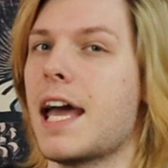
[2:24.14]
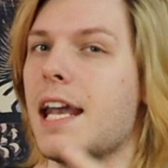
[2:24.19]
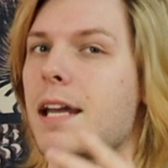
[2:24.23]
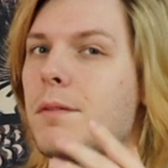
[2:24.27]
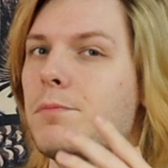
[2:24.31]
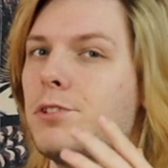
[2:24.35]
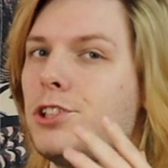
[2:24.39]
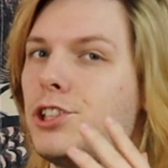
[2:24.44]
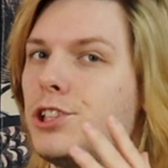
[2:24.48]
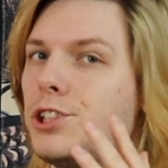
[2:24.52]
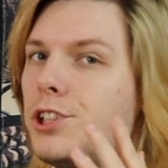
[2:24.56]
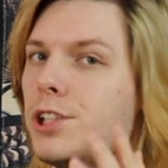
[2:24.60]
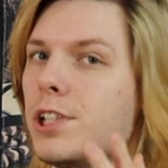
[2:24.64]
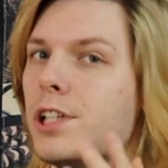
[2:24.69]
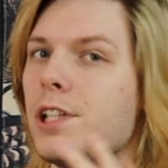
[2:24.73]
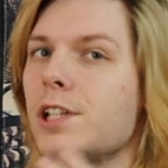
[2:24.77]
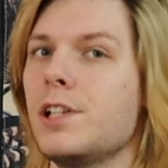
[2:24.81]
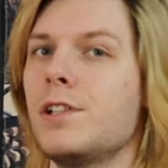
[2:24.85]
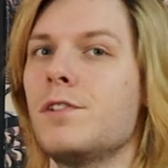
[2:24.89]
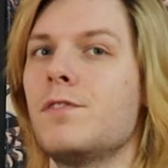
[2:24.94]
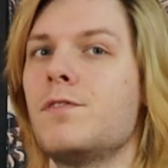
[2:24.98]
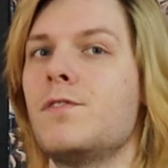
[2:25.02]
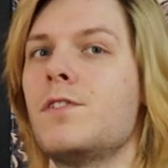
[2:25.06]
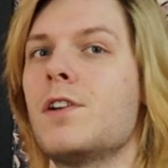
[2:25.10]
And I'm sure
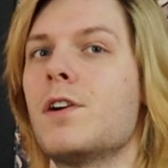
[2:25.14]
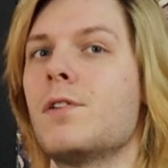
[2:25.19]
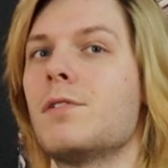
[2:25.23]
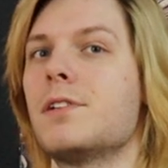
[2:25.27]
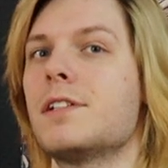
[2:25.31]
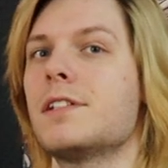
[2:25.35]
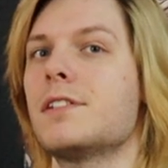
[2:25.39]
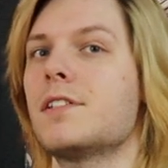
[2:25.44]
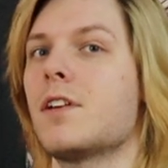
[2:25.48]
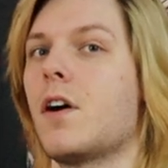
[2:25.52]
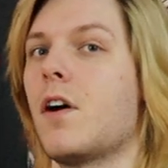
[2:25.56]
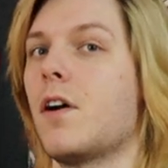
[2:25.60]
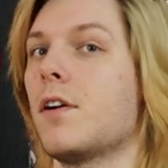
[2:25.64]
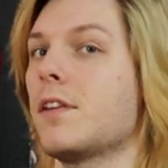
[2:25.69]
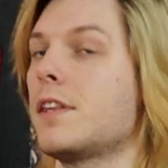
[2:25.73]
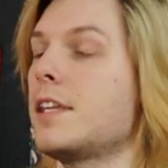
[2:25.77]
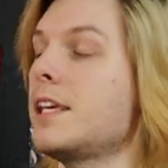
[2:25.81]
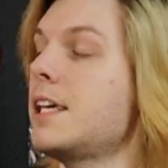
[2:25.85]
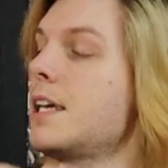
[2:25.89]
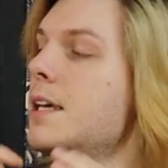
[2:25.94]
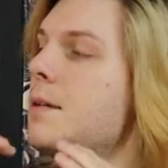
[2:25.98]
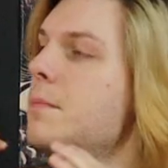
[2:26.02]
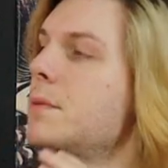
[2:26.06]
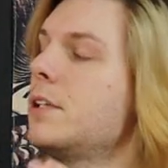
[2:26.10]
you've noticed all
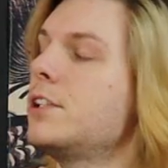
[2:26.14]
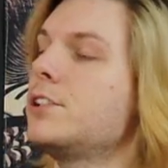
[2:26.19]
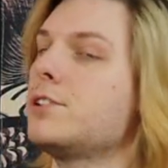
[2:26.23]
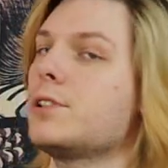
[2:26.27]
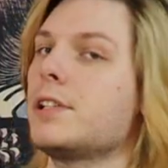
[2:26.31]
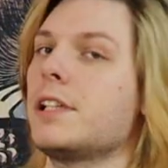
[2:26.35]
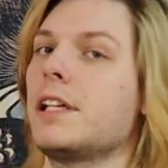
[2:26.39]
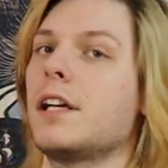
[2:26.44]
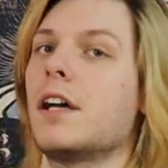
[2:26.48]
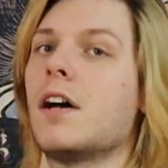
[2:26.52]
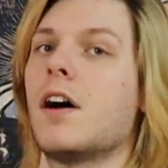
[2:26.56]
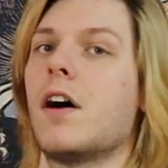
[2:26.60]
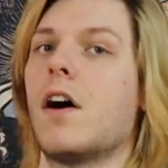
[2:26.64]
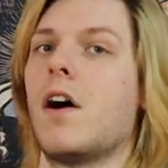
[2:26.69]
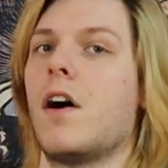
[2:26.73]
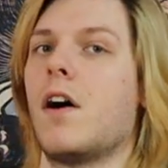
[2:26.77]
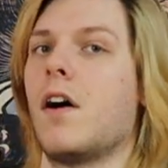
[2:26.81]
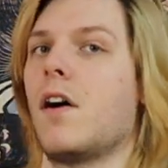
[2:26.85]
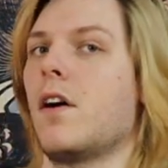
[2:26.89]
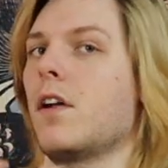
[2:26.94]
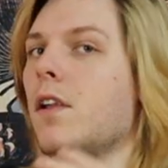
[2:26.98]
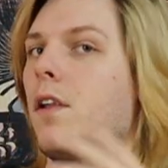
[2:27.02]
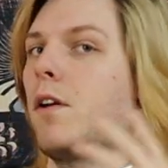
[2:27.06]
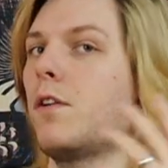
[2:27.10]
the imagery
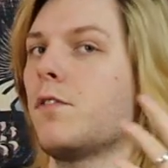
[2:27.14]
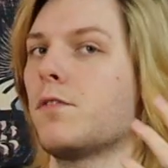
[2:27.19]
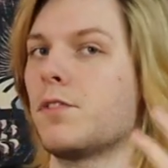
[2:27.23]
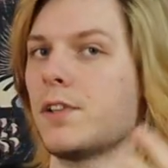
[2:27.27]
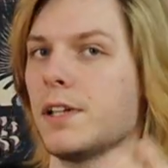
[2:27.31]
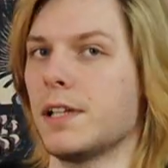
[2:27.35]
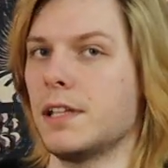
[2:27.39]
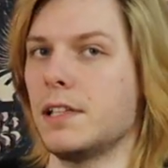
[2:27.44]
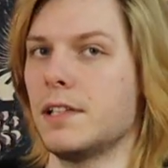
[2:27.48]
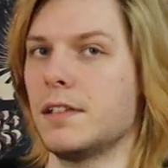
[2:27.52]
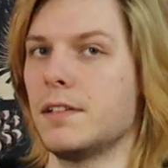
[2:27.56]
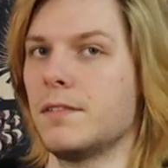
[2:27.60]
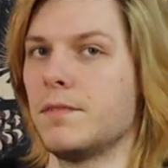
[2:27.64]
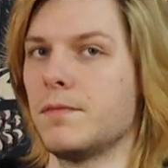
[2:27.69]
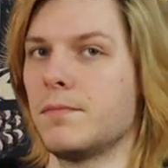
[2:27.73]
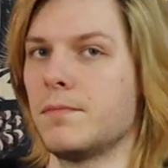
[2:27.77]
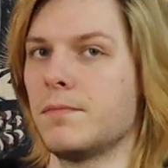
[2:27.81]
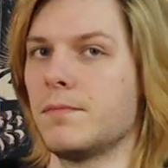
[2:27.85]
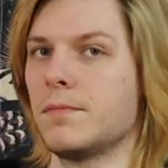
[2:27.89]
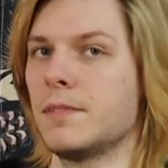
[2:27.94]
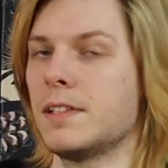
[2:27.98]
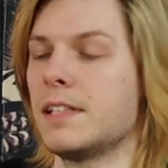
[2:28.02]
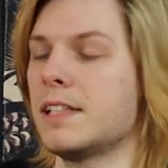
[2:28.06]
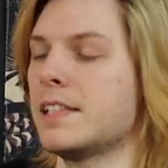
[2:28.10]
all over it.
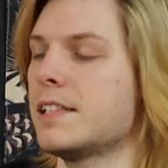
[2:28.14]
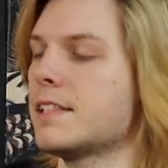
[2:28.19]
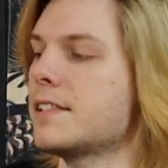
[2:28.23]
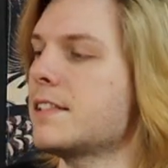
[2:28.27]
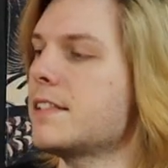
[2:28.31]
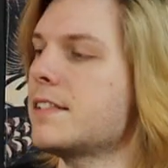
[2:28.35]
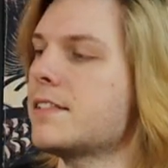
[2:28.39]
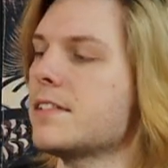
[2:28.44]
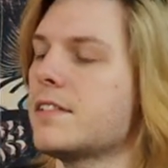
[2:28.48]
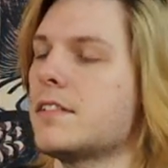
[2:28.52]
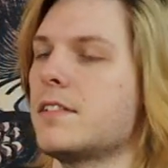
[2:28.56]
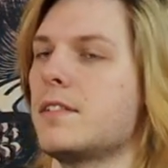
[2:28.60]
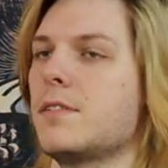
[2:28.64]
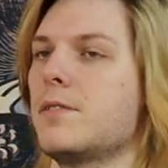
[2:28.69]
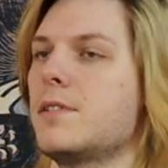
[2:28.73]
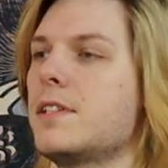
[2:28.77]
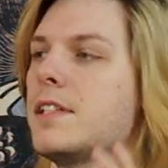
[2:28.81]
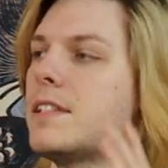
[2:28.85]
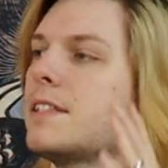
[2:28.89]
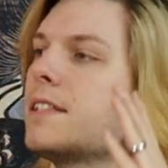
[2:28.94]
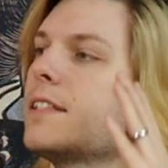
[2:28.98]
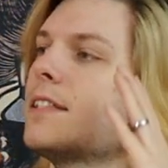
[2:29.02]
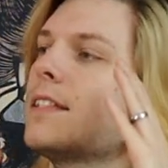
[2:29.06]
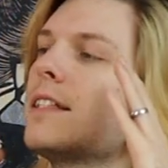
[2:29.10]
Seriously,
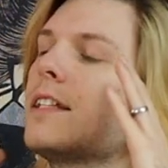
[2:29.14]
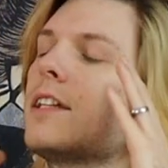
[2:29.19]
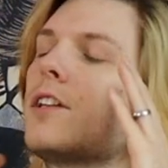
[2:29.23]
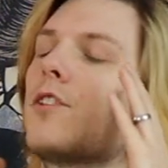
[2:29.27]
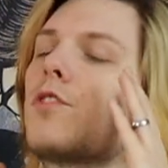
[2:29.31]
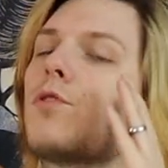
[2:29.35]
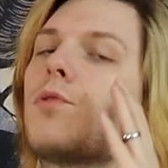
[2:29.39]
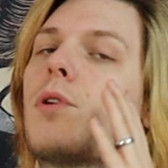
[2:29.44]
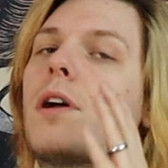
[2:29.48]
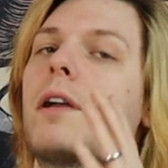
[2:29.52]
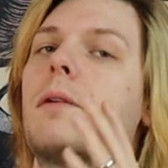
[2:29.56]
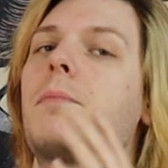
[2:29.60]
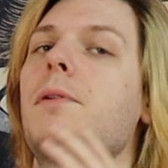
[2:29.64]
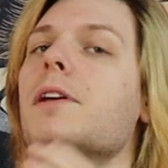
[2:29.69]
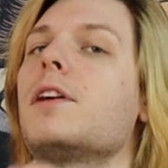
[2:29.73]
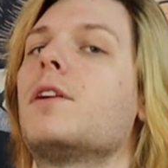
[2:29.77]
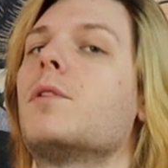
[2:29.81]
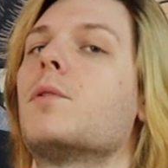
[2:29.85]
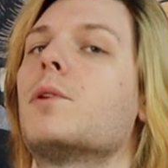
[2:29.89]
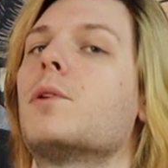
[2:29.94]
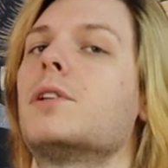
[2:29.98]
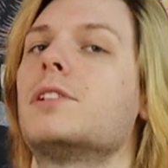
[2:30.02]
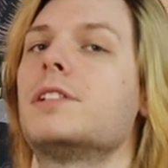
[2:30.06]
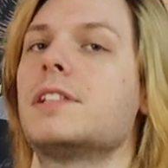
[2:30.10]
this is an incredibly
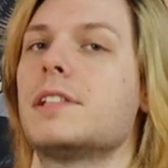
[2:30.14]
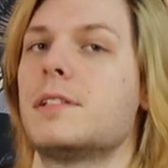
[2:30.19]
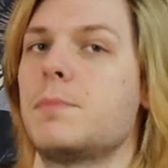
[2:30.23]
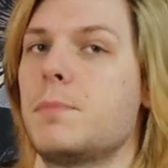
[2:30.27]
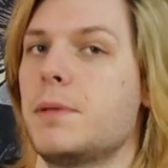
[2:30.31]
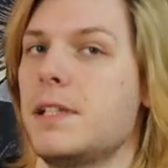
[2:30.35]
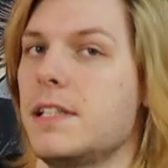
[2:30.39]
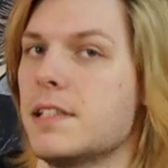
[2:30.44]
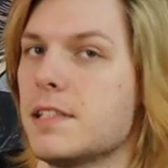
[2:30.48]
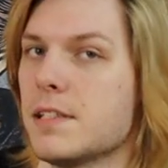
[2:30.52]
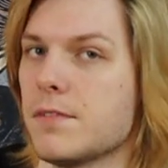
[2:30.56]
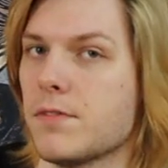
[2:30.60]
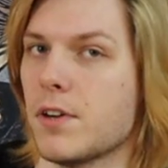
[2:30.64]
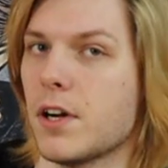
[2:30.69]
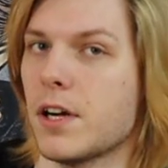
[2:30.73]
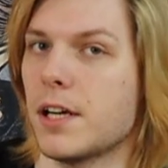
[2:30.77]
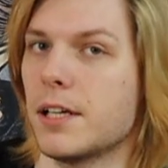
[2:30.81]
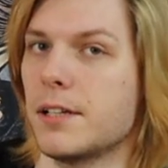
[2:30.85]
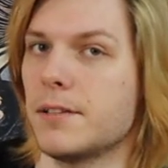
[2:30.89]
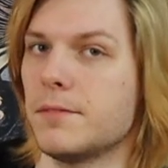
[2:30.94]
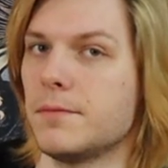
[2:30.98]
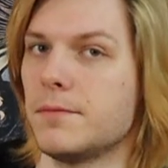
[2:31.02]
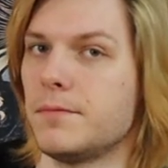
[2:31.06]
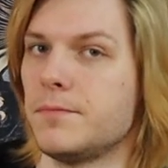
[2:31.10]
gorgeous piece of
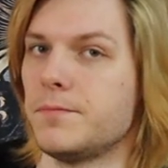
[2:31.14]
art.